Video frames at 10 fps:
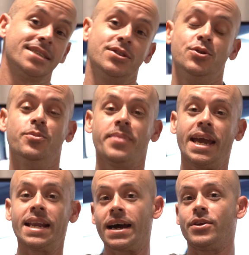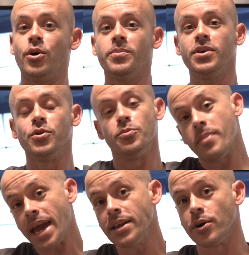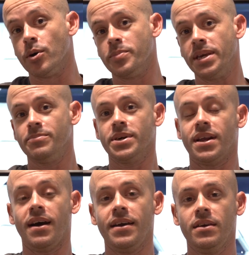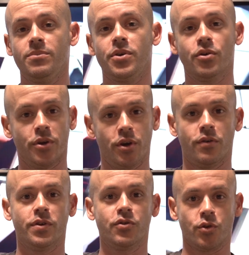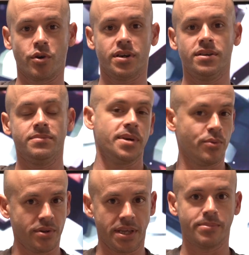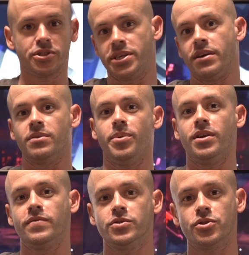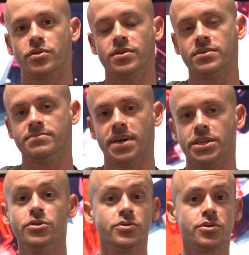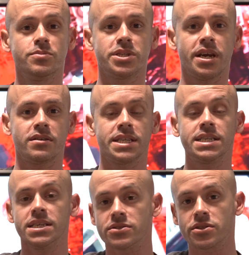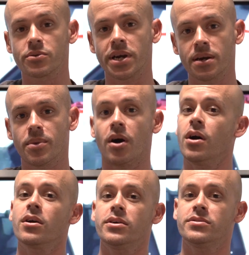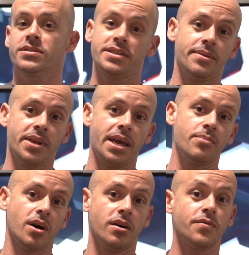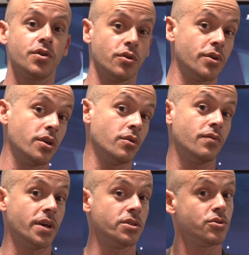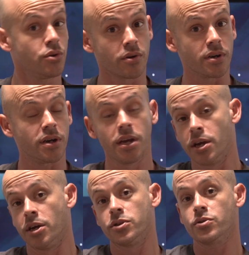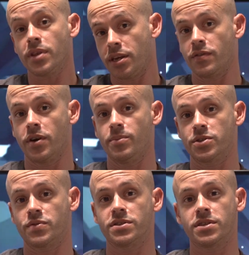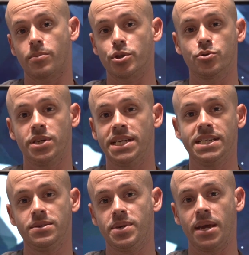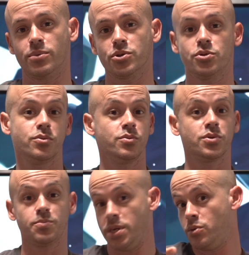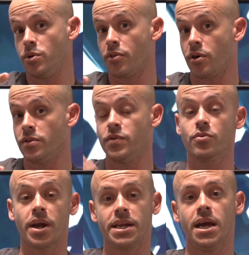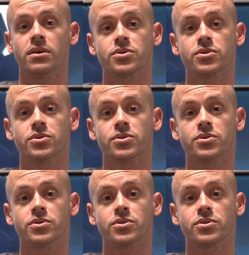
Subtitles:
You may not know me, you may know me, but I am Curio Ventura. My real name is Jared Bonaventura. My YouTube channel and Instagram are under the same name of Curio Ventura. So thank you very much for this opportunity to be able to speak with all of you right now.